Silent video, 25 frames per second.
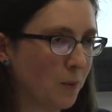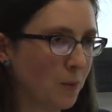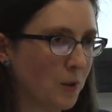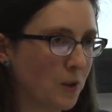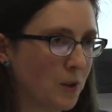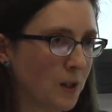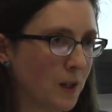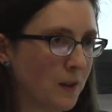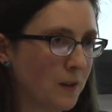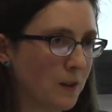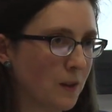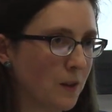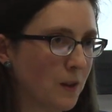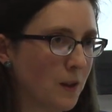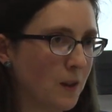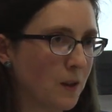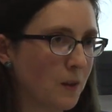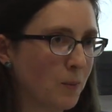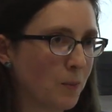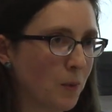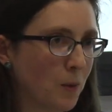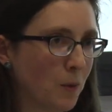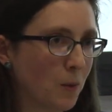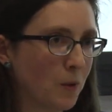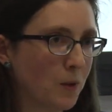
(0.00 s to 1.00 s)
which has a nice
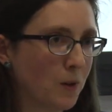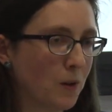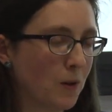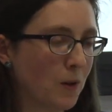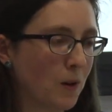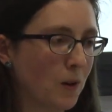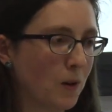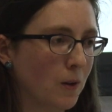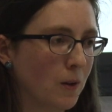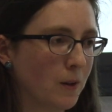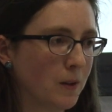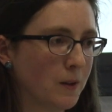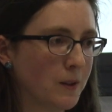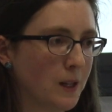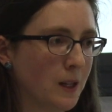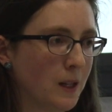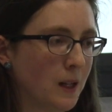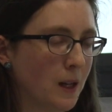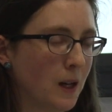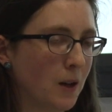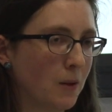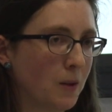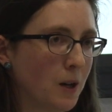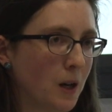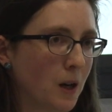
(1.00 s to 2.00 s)
protocol
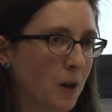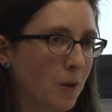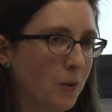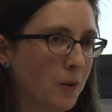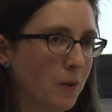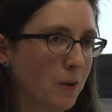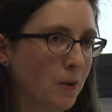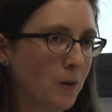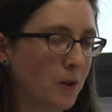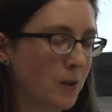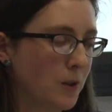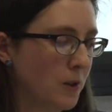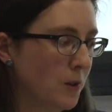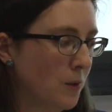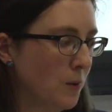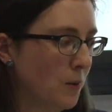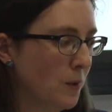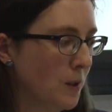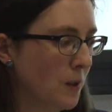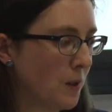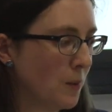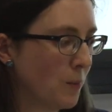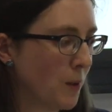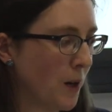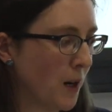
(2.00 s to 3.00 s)
setting out how they're going to do
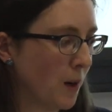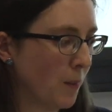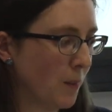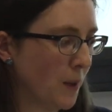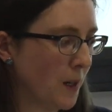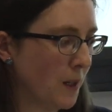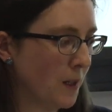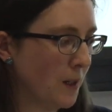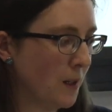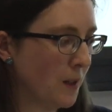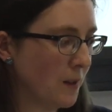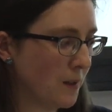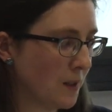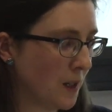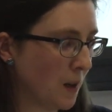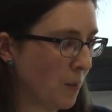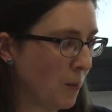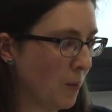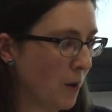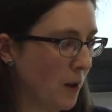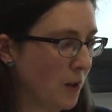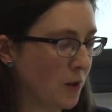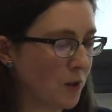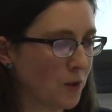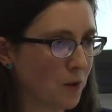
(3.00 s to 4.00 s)
this pragmatic
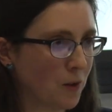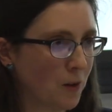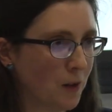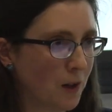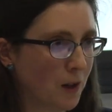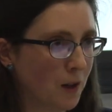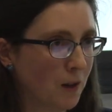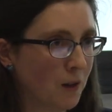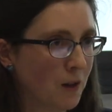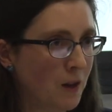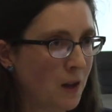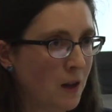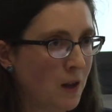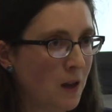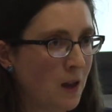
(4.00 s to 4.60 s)
stepwise trial.